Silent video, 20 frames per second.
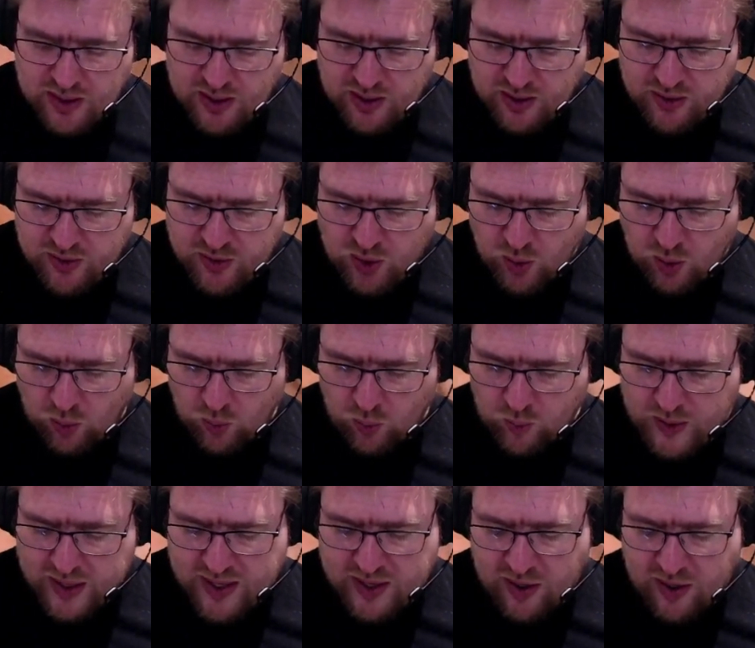Total
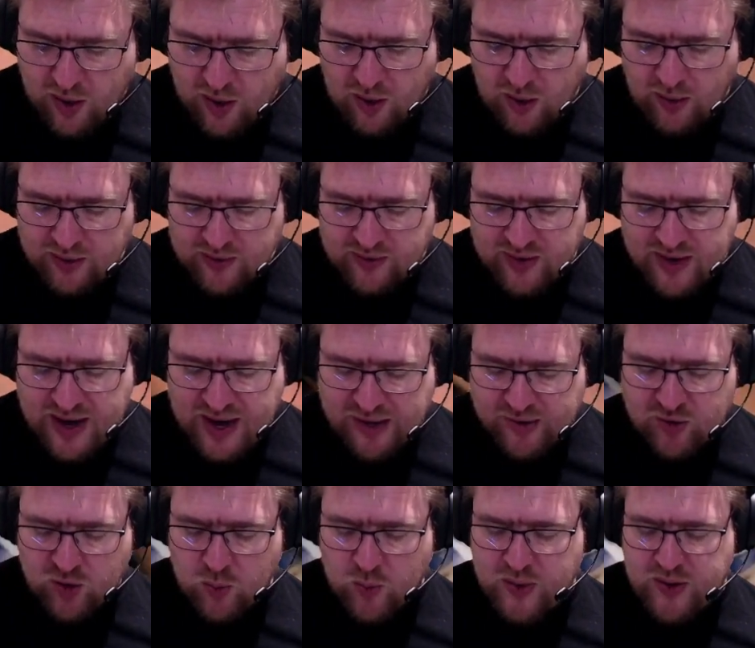Recall is an
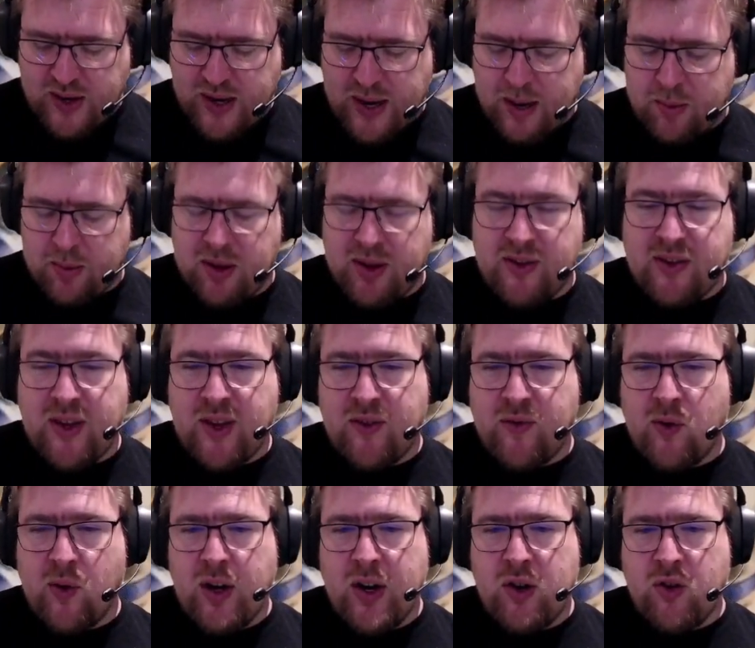action with an amber that says
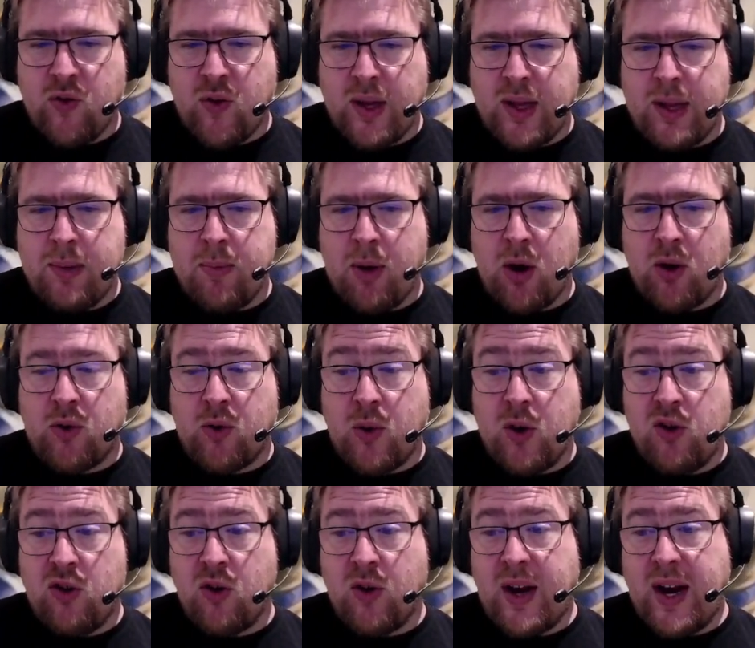for each friendly Mars
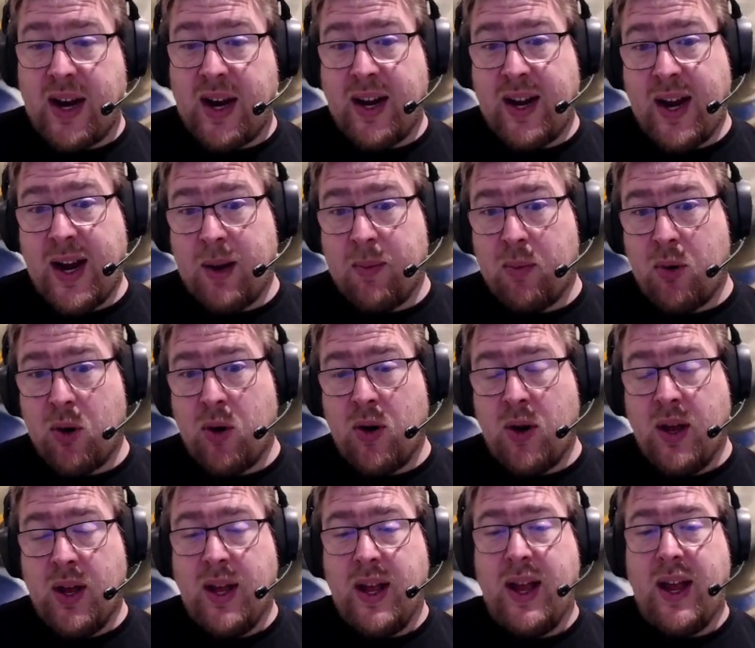creature gain an amber,
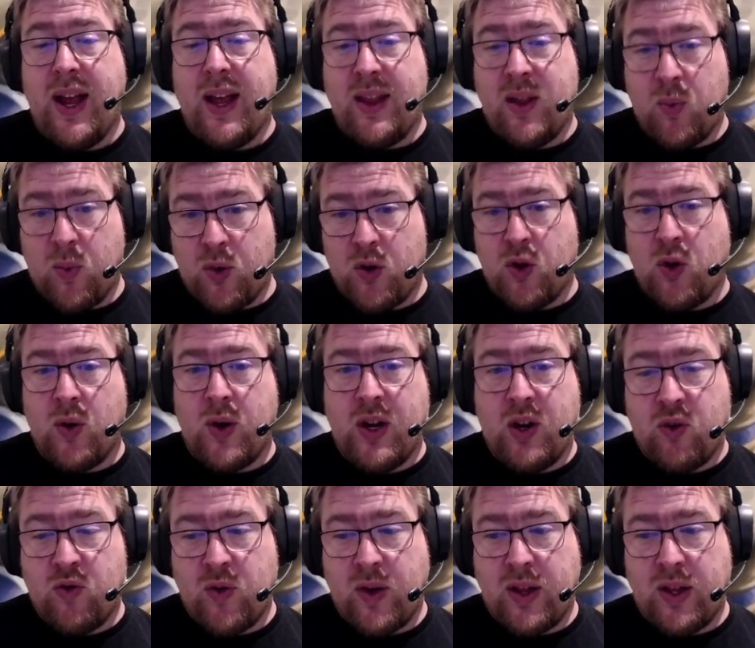and then return
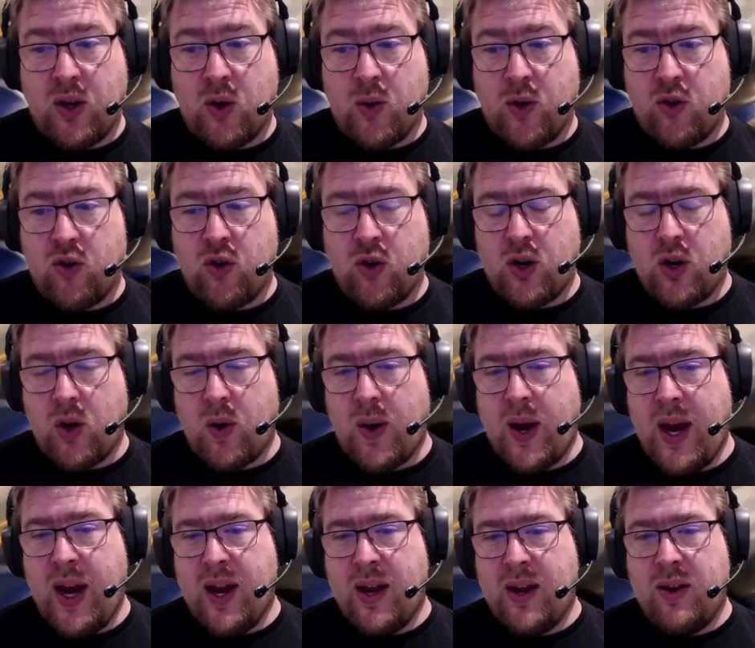each friendly creature to your
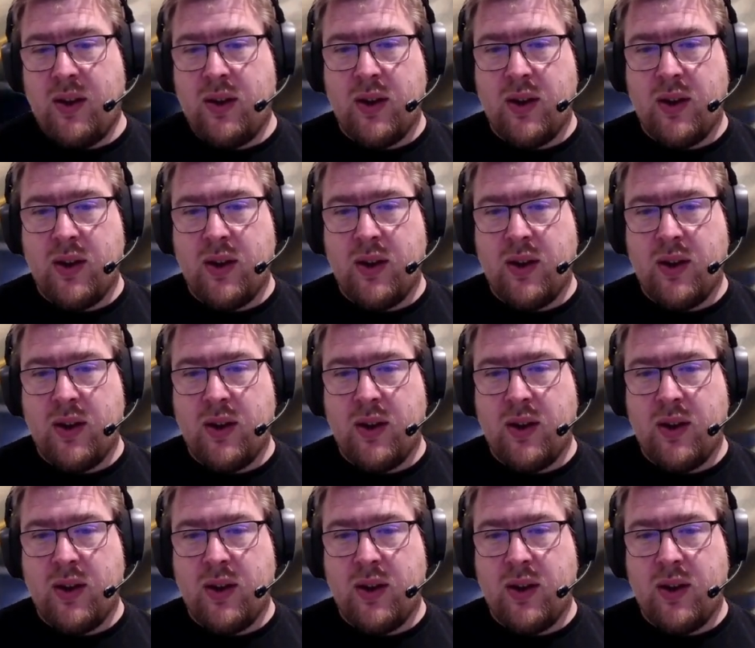hand.